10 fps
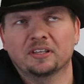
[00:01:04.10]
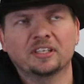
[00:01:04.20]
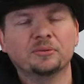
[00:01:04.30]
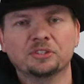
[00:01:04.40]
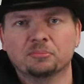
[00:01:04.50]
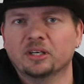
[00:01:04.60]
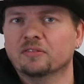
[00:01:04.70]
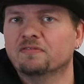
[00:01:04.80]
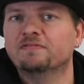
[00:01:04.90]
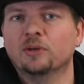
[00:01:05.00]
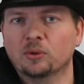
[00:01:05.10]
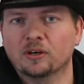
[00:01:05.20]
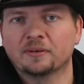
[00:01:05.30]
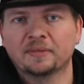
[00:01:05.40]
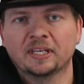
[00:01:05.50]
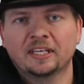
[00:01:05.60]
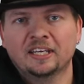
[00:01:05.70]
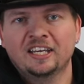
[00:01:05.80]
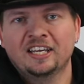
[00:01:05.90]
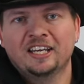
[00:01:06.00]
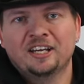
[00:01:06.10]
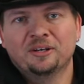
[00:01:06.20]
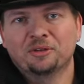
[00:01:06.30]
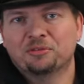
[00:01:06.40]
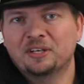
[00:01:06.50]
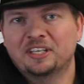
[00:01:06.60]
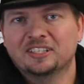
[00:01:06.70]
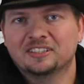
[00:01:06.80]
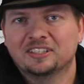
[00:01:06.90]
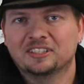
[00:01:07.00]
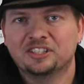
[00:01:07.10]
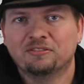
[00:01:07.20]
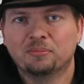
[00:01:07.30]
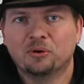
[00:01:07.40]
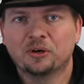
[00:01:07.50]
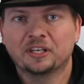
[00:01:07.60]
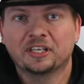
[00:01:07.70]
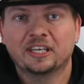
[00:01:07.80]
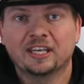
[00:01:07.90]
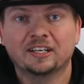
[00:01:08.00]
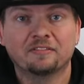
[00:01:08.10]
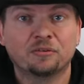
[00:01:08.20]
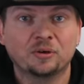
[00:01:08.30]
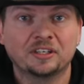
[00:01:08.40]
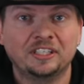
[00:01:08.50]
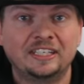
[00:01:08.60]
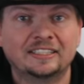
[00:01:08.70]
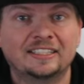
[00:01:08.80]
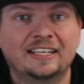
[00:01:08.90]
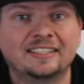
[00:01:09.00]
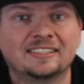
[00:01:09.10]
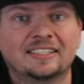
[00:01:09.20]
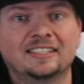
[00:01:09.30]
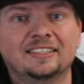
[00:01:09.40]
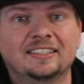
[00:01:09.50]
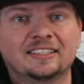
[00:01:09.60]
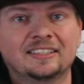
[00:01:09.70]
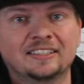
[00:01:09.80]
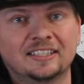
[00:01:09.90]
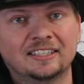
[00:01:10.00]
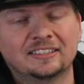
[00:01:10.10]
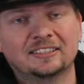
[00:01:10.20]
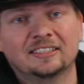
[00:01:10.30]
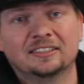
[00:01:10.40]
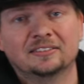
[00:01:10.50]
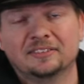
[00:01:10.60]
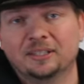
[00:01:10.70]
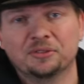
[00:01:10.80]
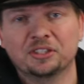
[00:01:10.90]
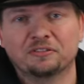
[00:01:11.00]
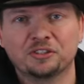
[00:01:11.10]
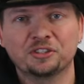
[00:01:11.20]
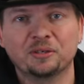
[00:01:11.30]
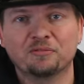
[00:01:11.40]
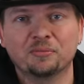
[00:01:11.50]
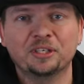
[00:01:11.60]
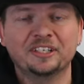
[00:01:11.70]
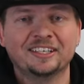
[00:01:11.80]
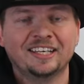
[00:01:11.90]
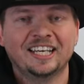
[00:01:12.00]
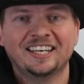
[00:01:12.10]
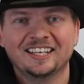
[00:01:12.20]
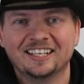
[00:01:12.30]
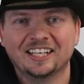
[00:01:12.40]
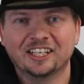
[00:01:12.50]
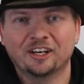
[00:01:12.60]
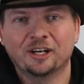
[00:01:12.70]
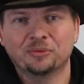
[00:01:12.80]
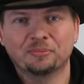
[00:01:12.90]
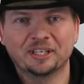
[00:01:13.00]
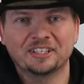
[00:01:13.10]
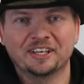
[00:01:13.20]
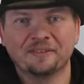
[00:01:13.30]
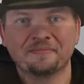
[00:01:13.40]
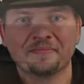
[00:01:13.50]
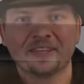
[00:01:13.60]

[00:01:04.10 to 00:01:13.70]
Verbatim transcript: I think was about 4. With 3 kids, it's never boring. And at 4 o'clock, I decided that that was it for sleep for me, and I got on with my day.